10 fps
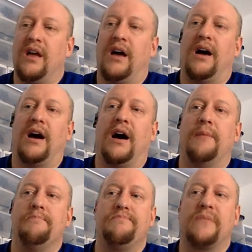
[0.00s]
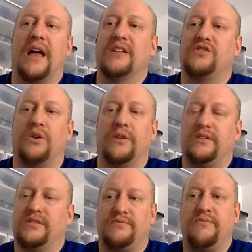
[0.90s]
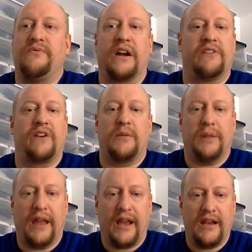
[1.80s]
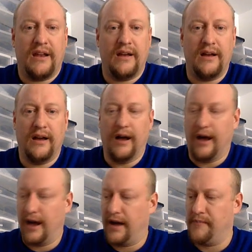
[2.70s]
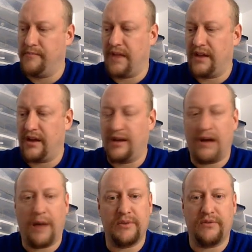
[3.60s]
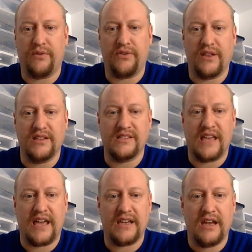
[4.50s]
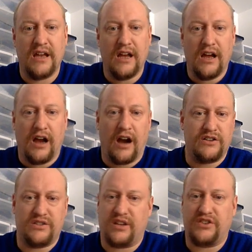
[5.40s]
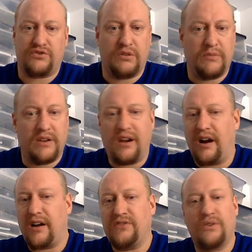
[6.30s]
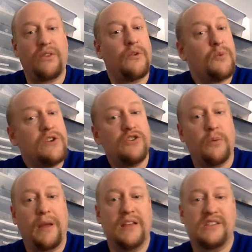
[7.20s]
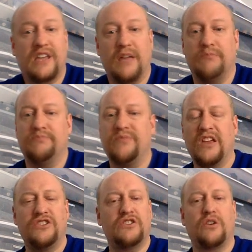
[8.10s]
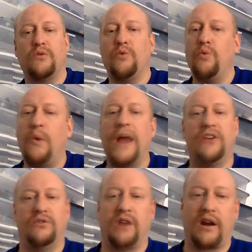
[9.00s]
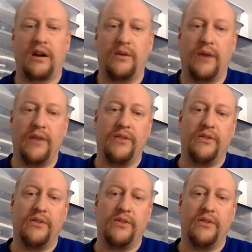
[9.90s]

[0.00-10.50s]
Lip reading: And so it's just very, very plain. I opted for things that are just extremely dark. So the original paint scheme is just way too dark, right?